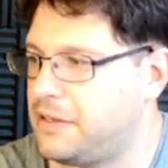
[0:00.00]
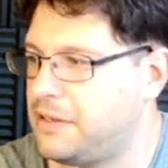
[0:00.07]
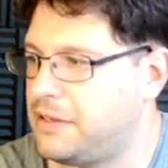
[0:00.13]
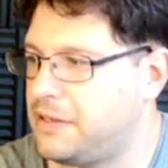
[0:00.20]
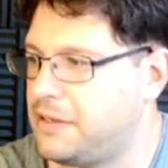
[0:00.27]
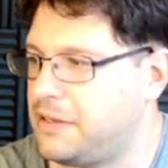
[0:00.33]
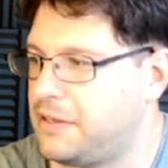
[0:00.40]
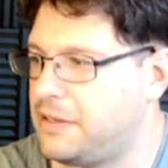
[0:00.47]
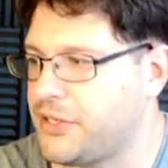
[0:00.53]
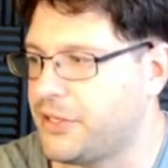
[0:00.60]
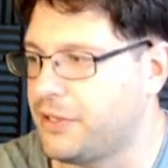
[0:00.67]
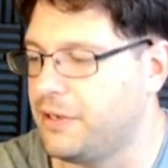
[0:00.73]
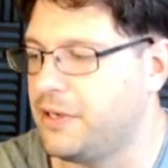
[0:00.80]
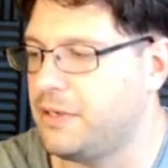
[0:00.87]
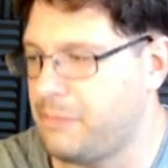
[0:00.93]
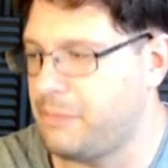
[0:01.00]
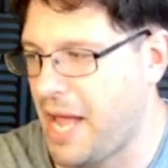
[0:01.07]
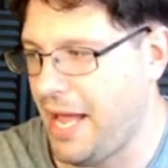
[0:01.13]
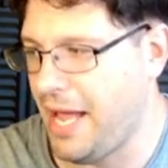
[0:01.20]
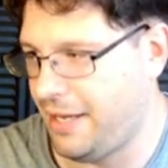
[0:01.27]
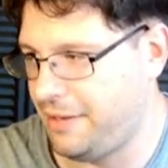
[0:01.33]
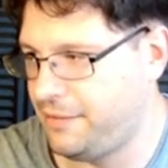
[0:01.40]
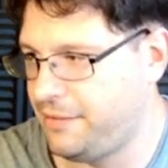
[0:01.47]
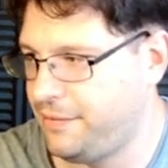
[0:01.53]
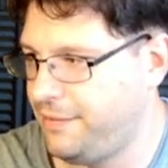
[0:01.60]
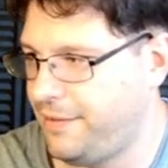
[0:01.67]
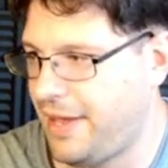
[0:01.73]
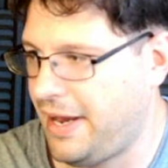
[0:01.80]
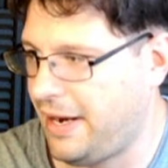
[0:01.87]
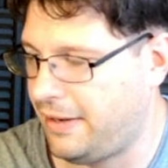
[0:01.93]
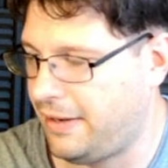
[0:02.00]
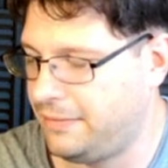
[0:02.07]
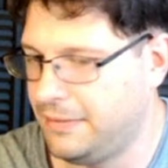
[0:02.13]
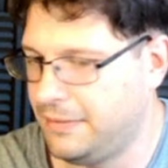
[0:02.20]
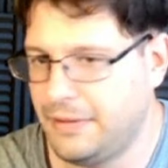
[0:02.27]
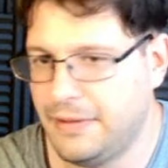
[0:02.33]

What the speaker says: Toto is a good band there.